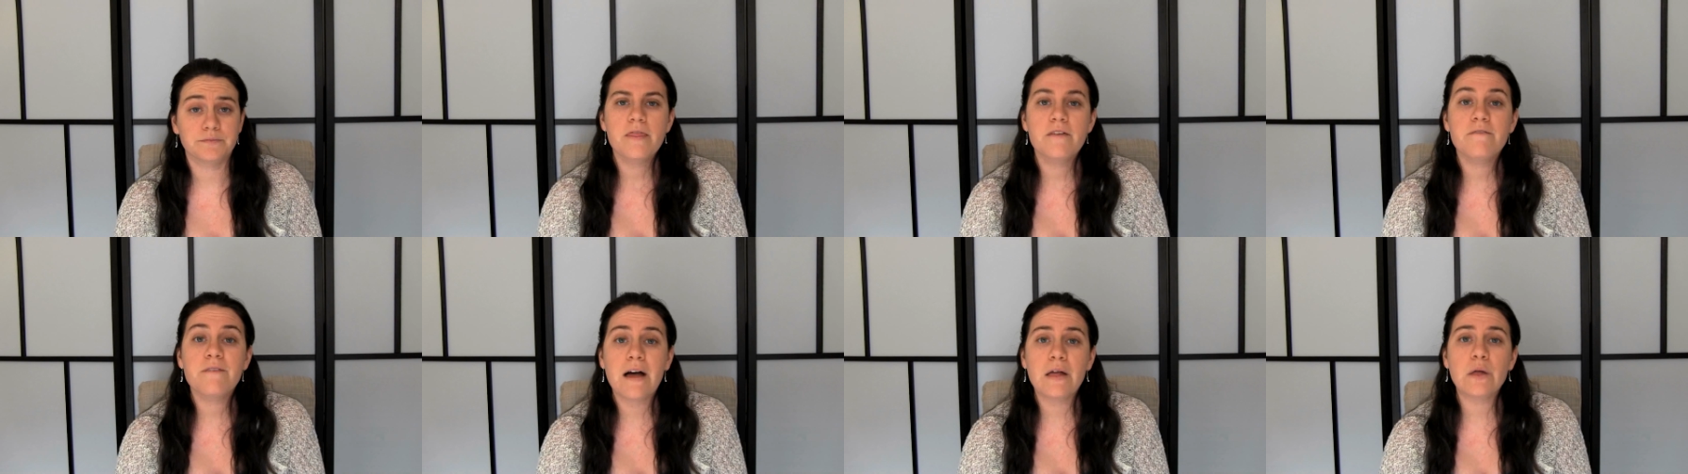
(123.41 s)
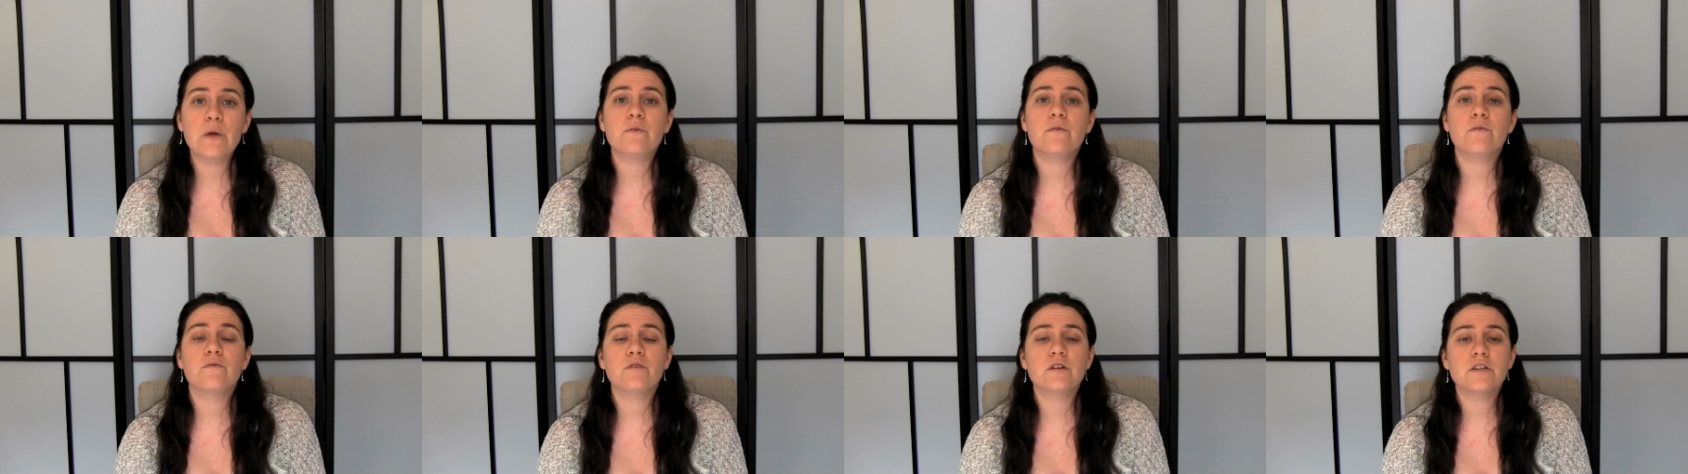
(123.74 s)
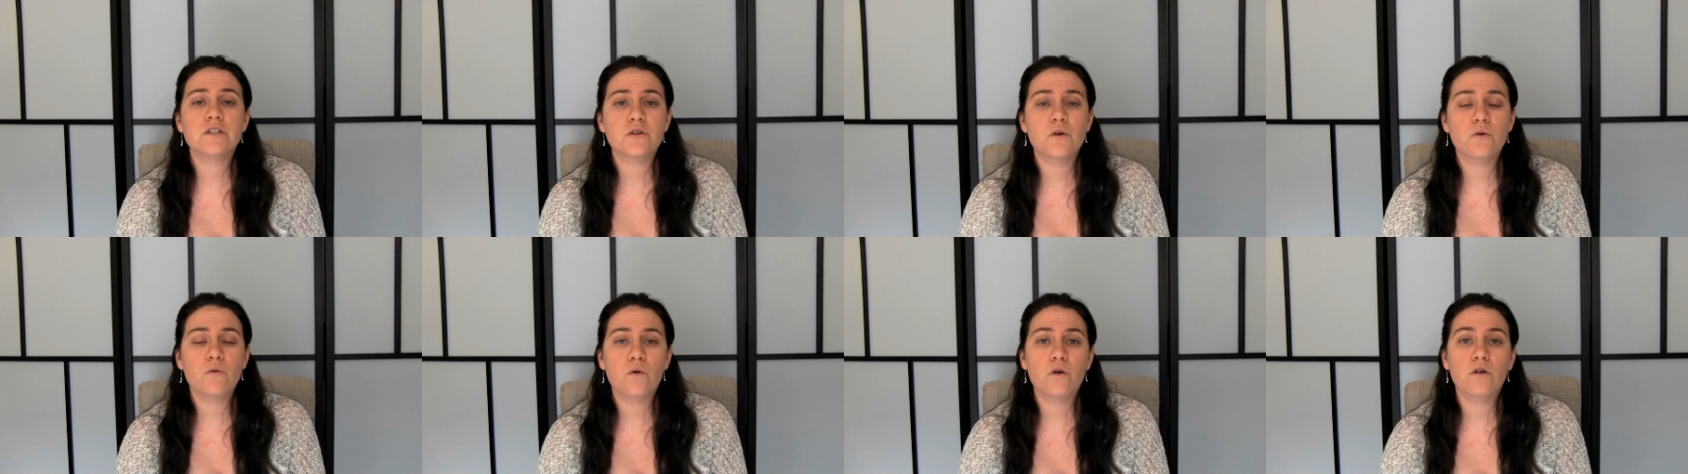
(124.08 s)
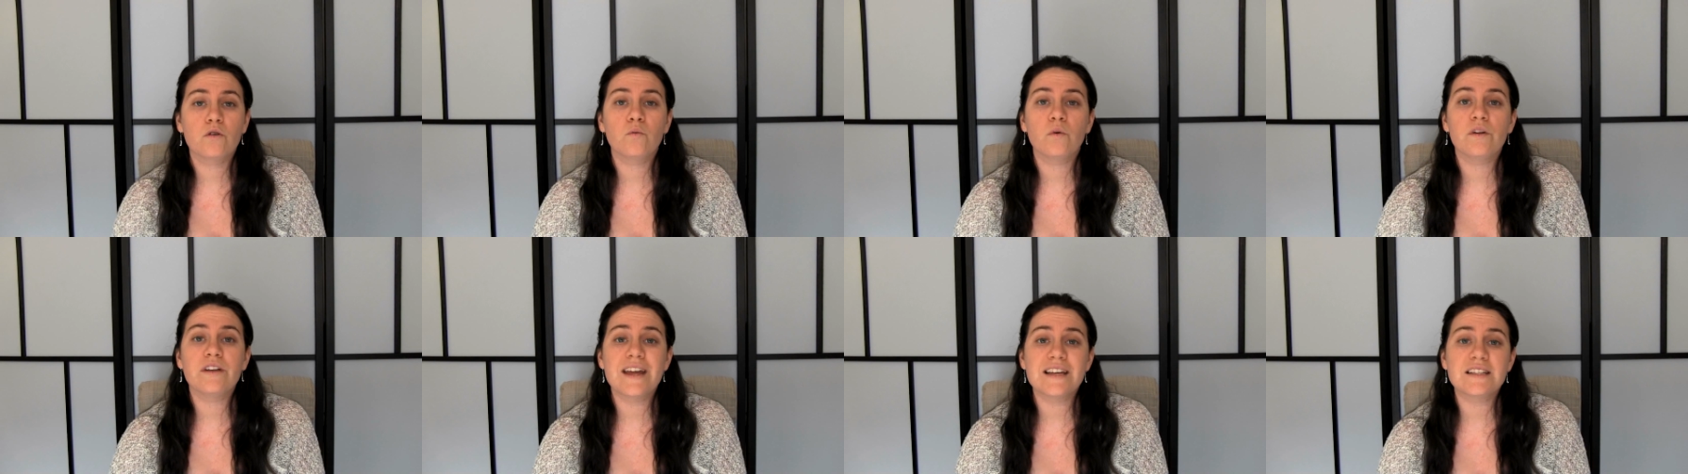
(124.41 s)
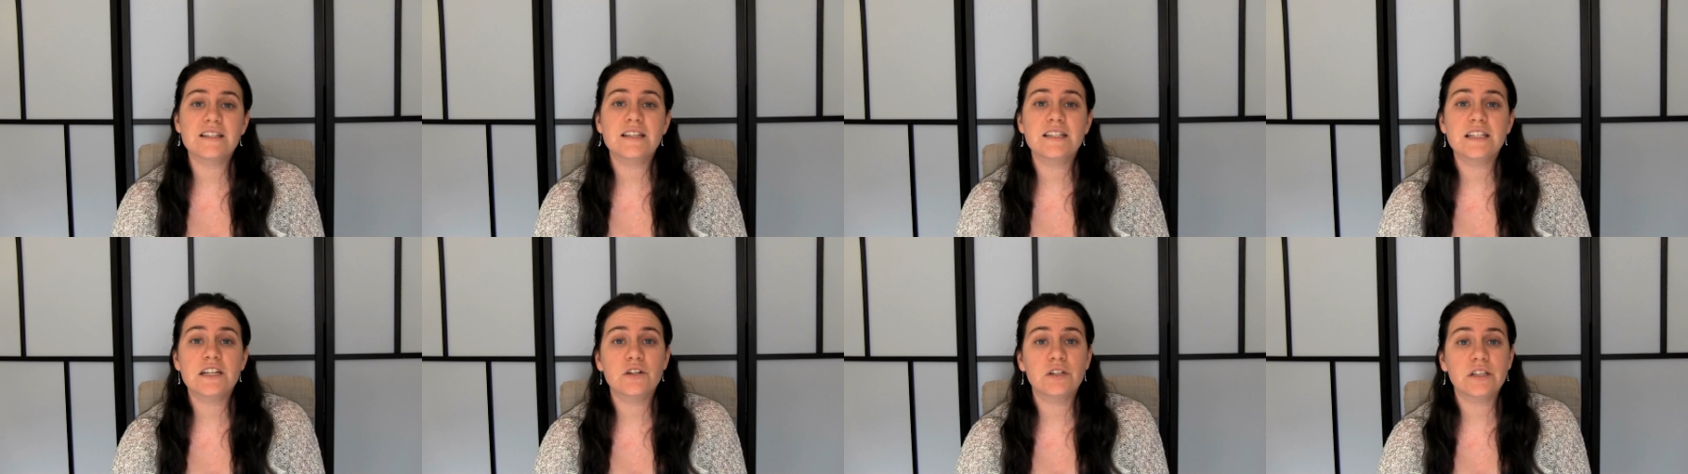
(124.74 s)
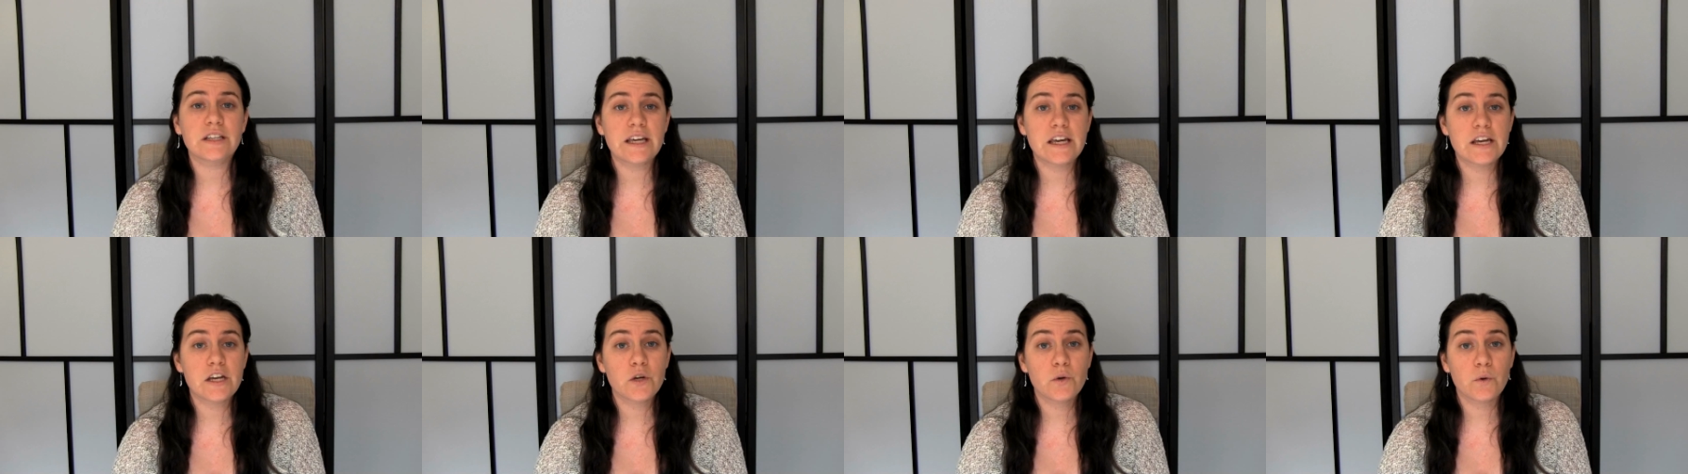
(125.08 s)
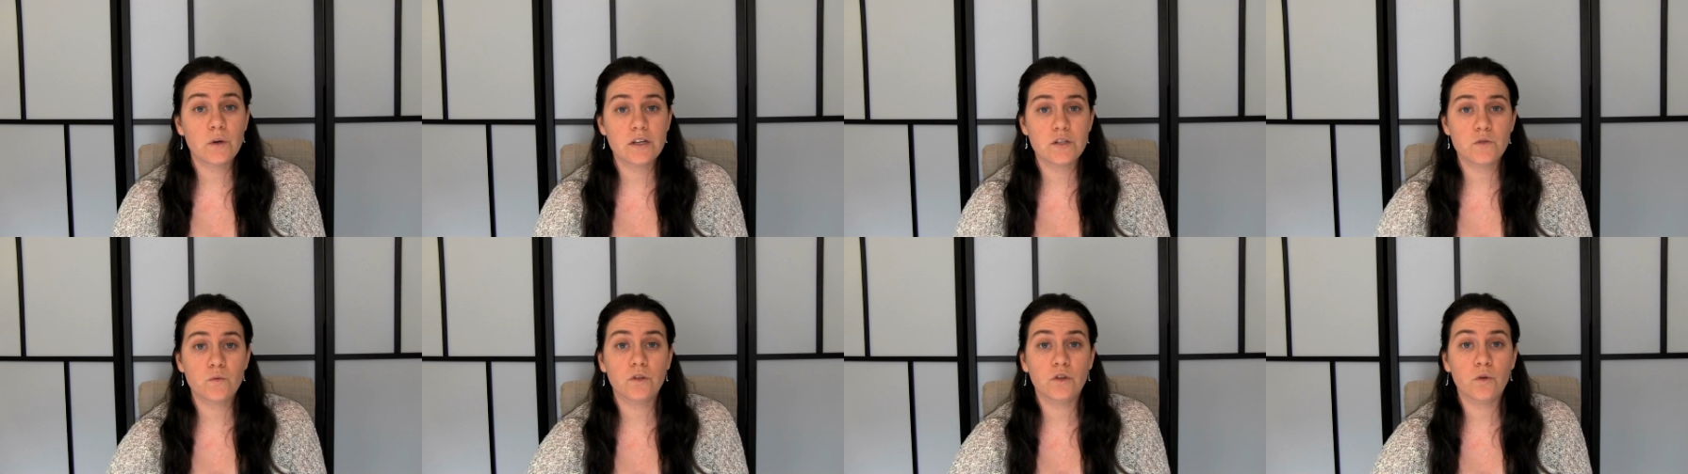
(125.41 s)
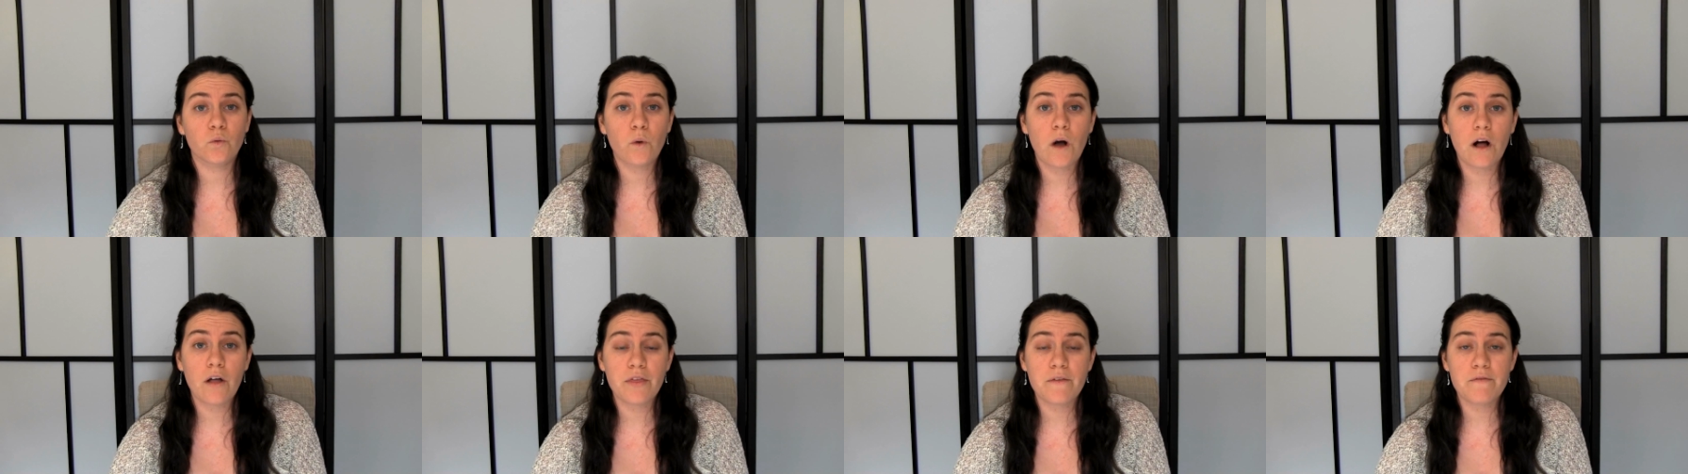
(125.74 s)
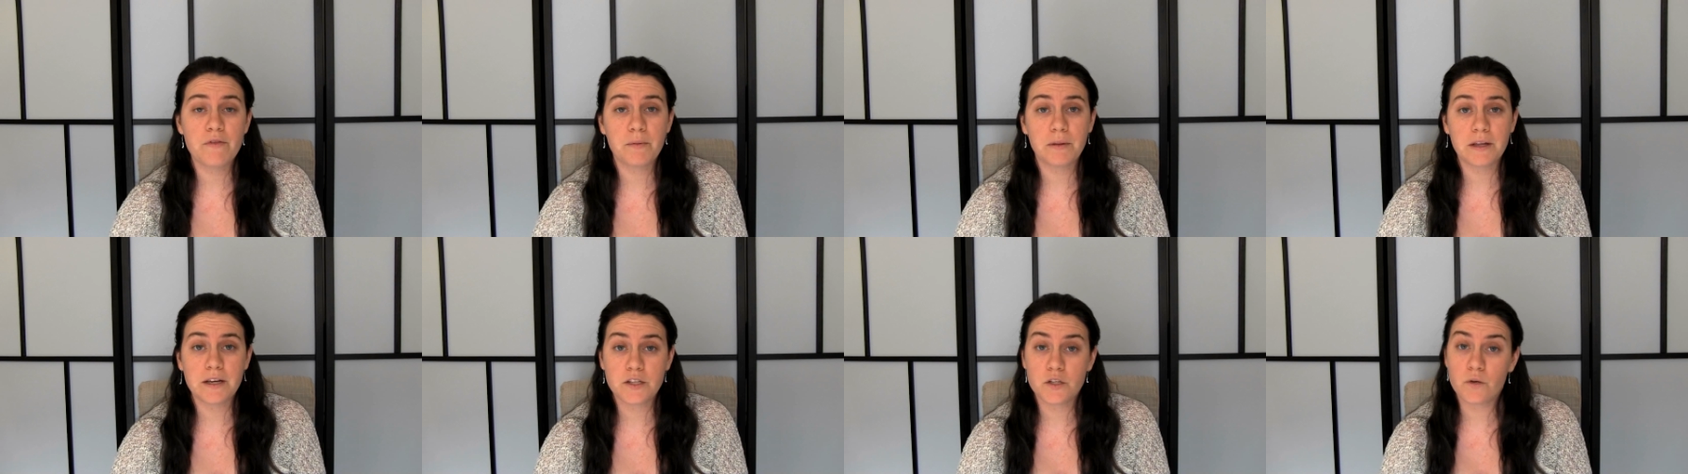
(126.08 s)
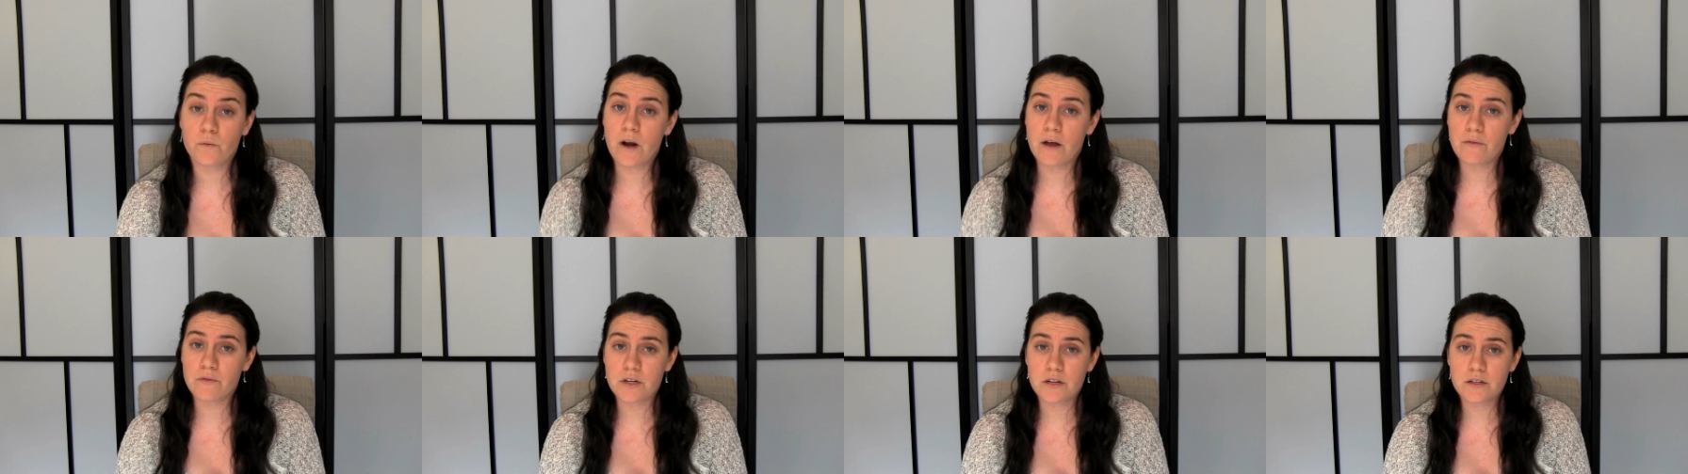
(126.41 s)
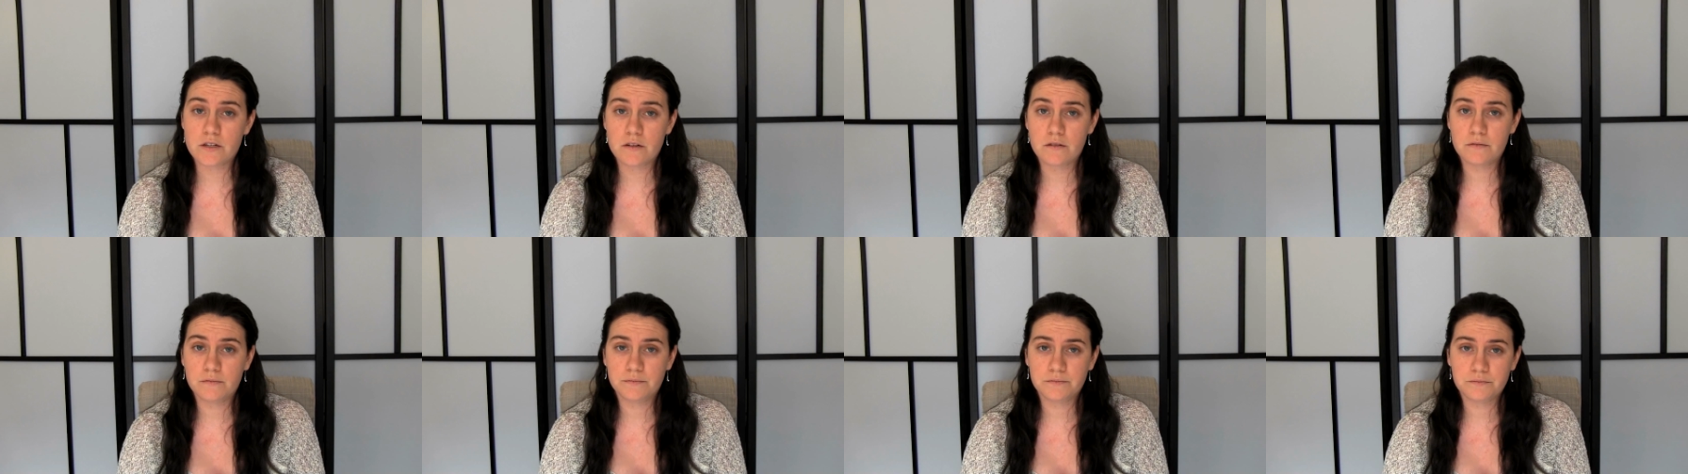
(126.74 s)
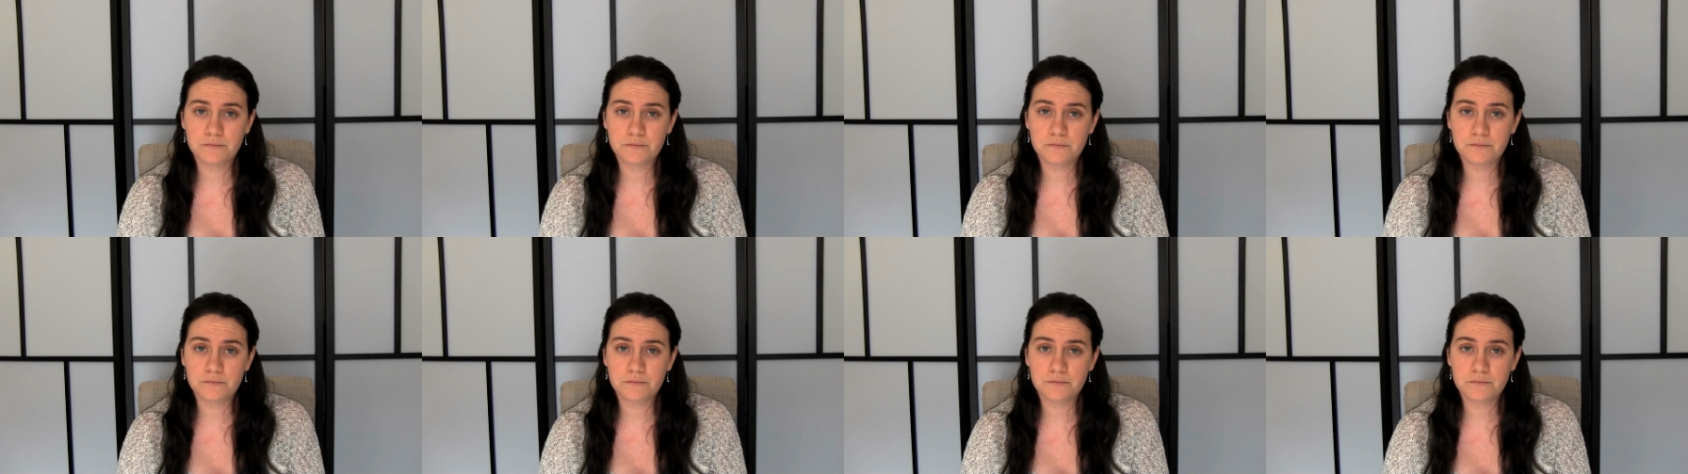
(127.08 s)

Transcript: The value of a freestone quarry will necessarily increase with the wealth of the place around it.